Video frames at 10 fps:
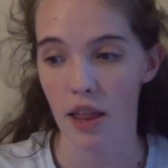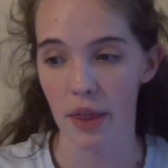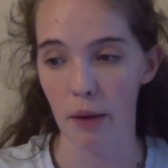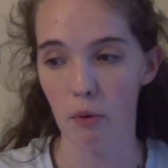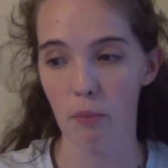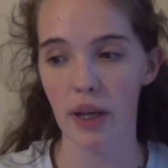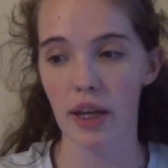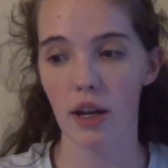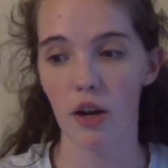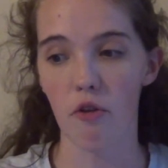There will
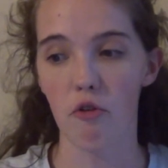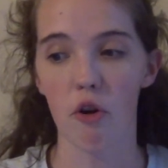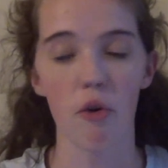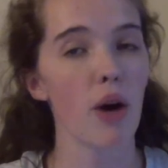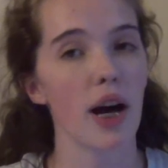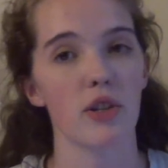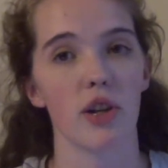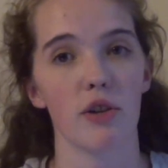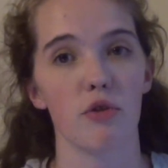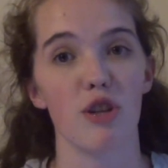be no
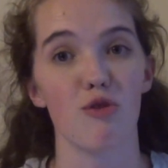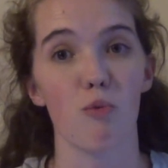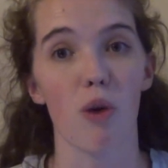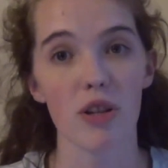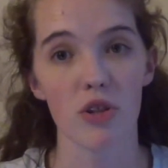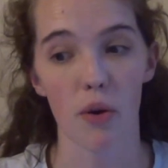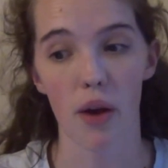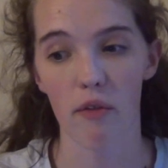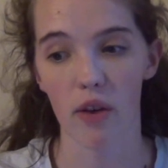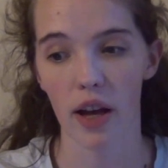idolatries
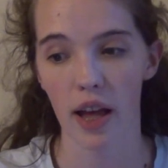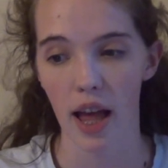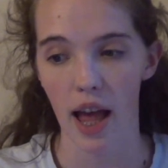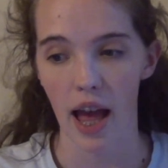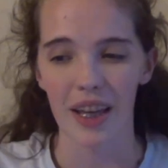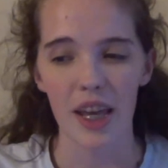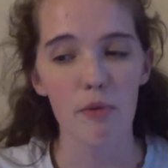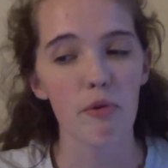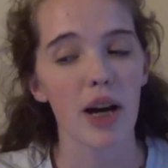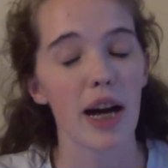whatsoever. He
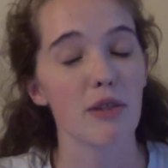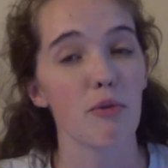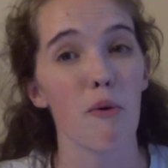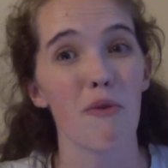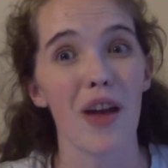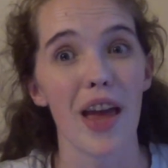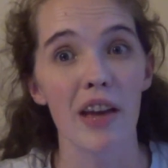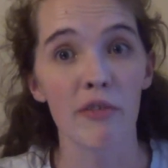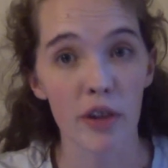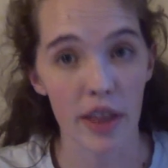will cut off
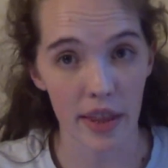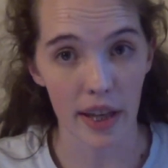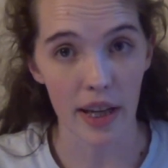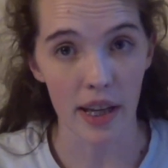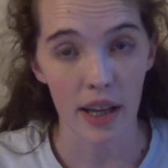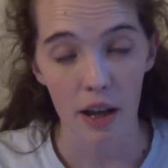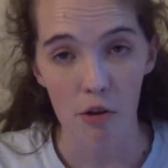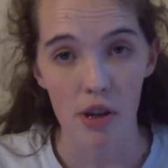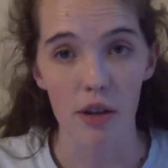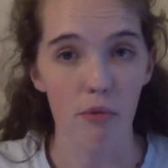everything,
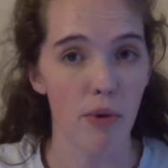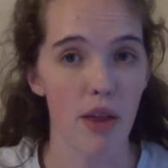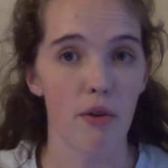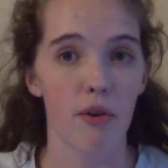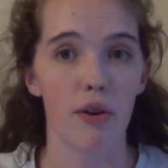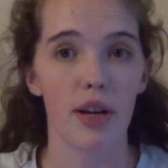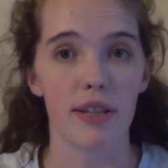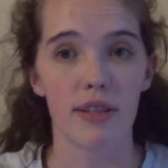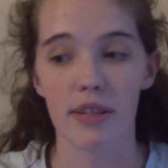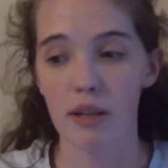whether
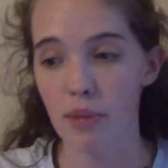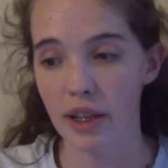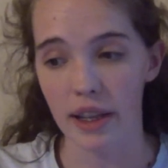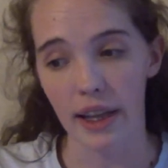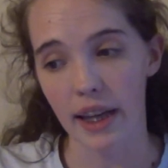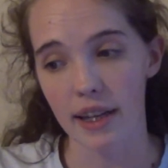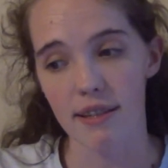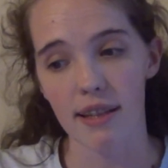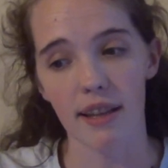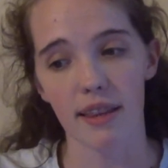it's seemingly
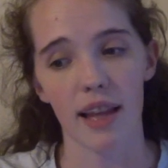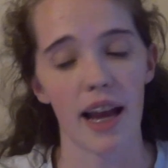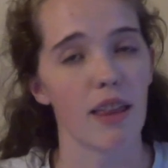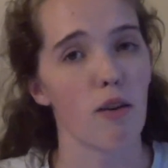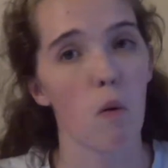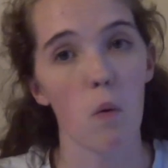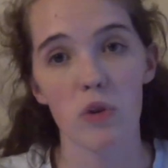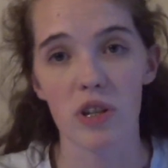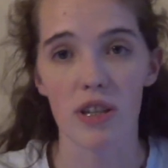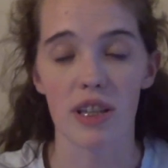innocent like the
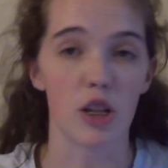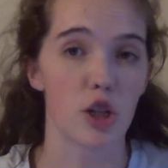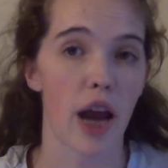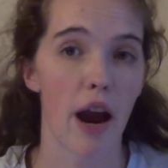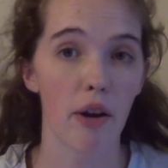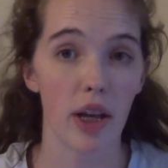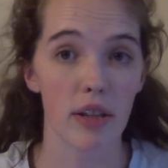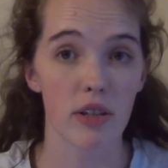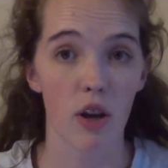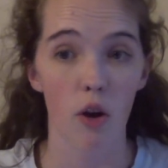horses and the
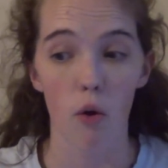chariots,